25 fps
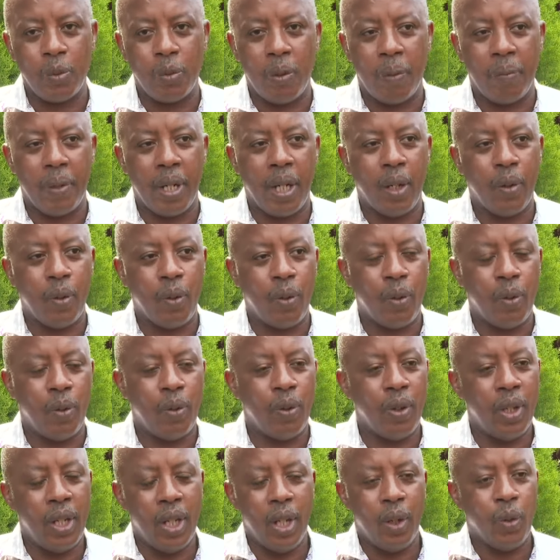I believe
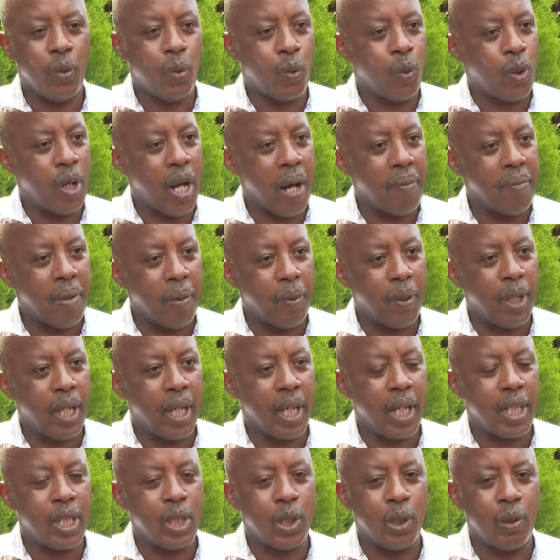those Tutsi being
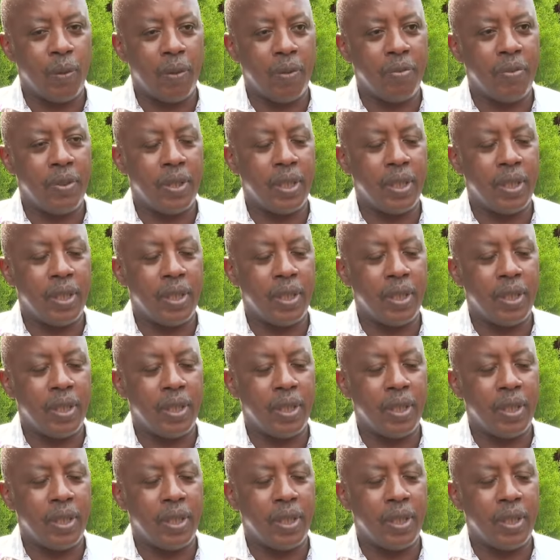killed in the Eastern